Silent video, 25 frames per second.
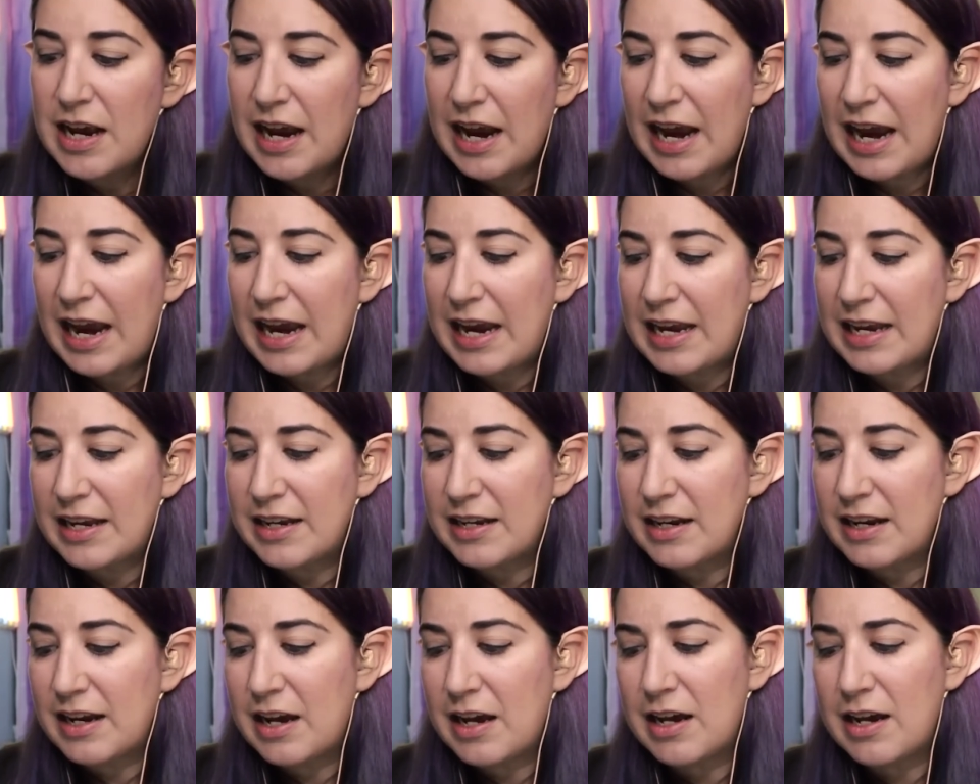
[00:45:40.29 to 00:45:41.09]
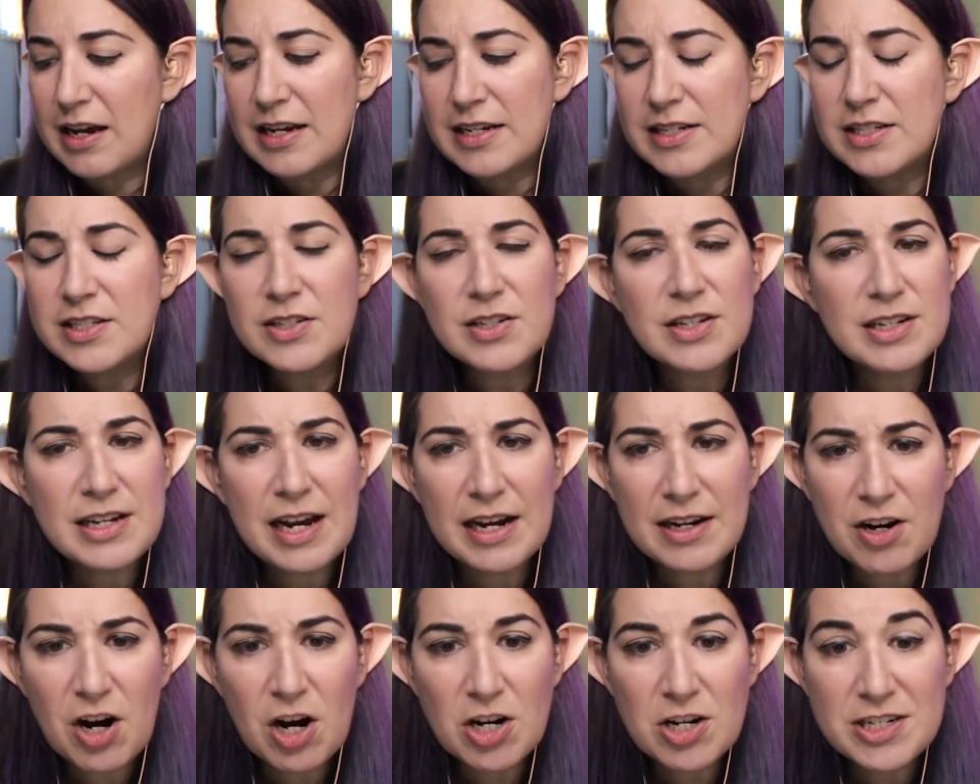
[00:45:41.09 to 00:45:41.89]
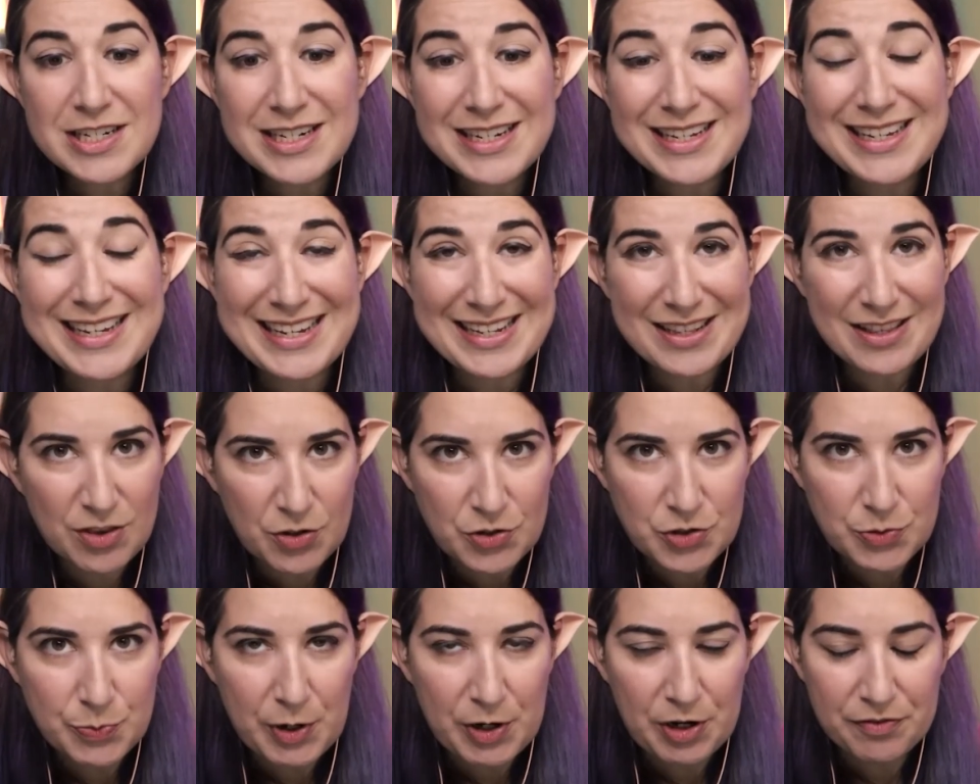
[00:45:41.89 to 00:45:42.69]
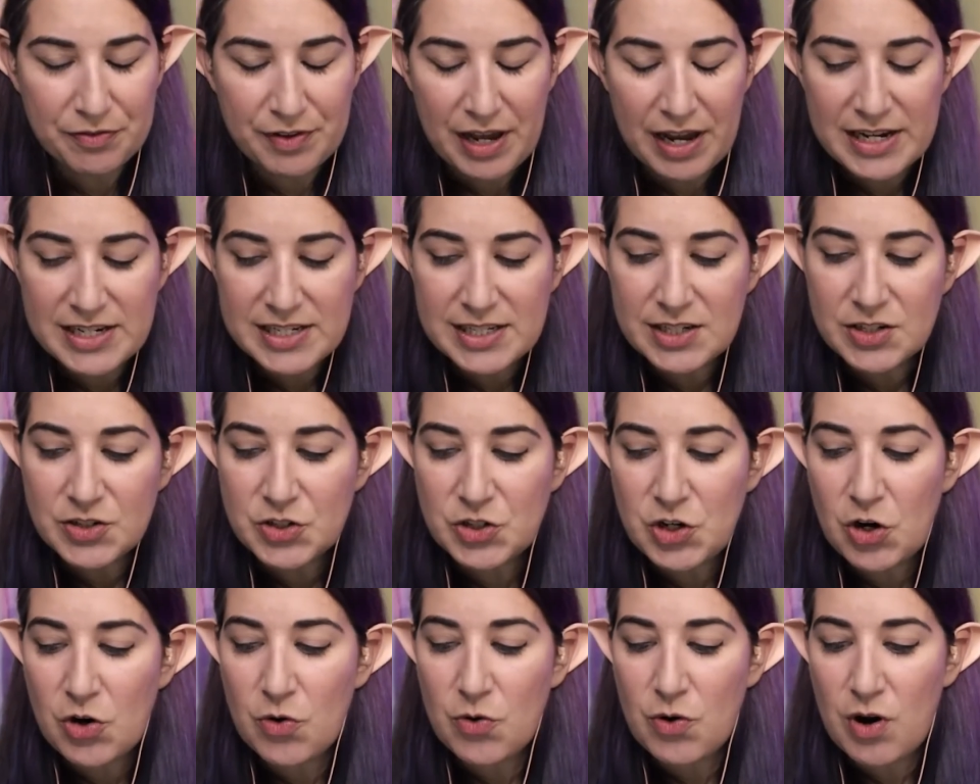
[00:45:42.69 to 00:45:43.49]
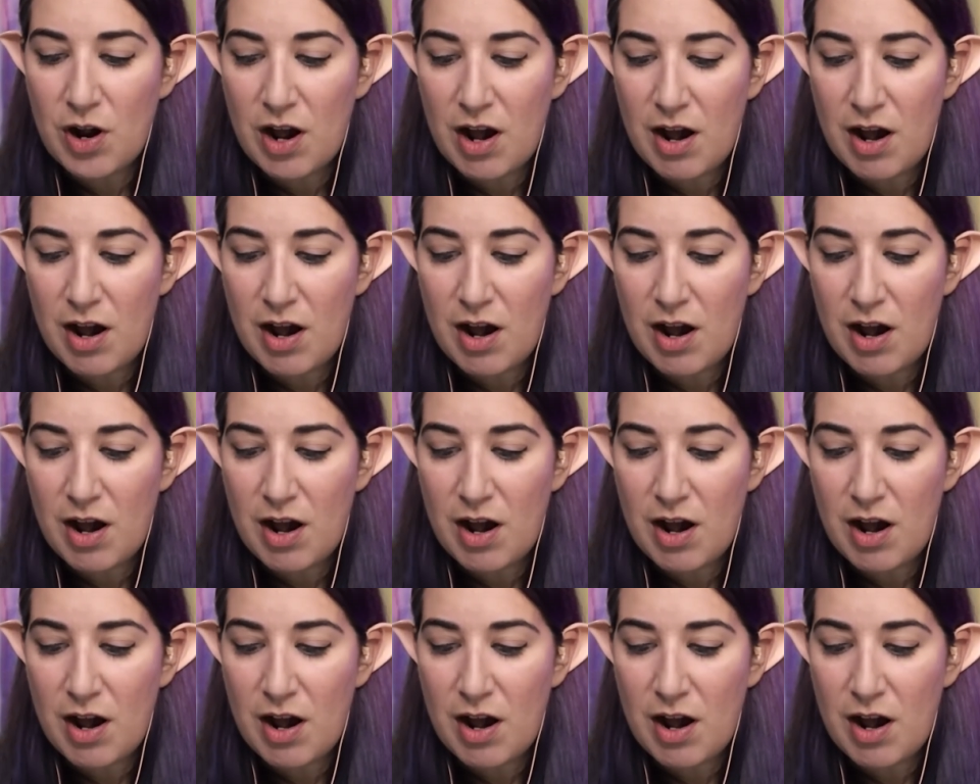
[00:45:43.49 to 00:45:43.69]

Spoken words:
and it's kind of hard to get those butterflies. So